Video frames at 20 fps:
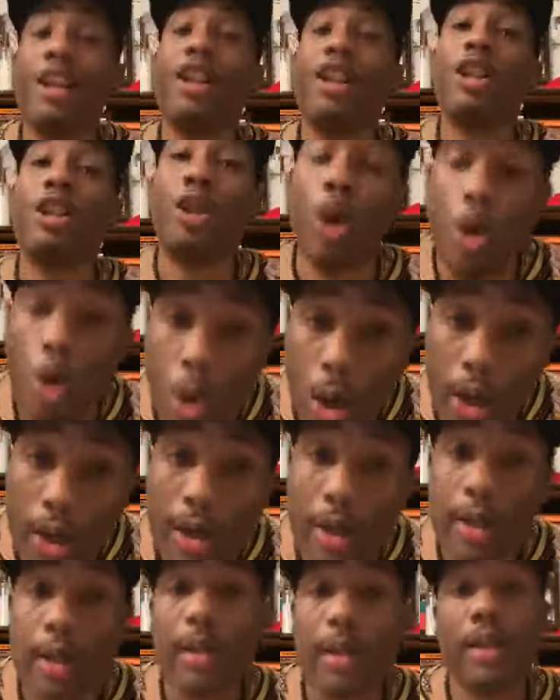during
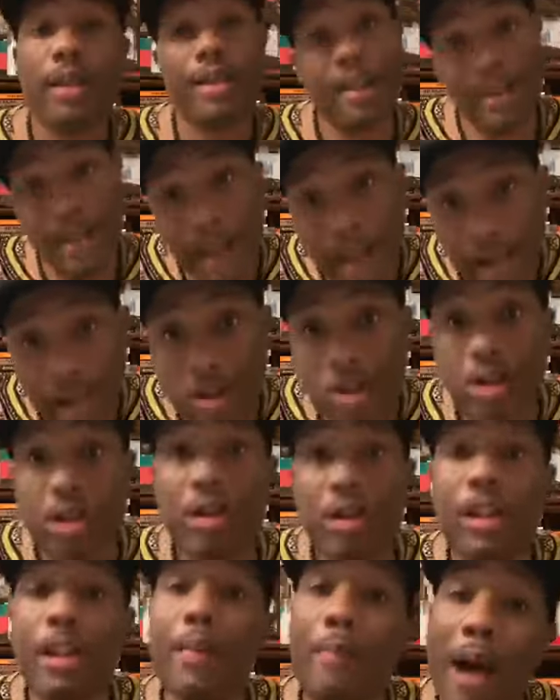the
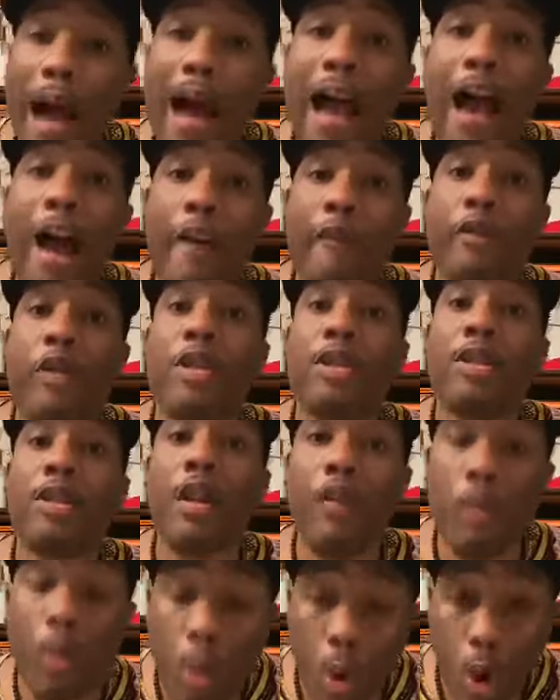Nigerian Biafra
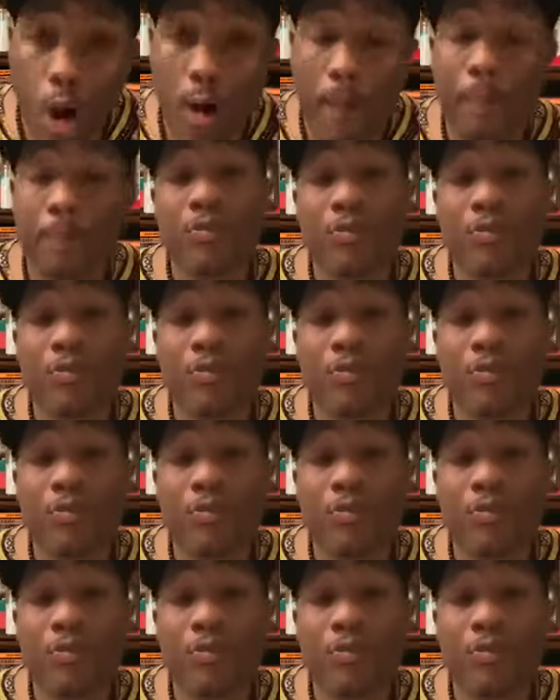Civil War,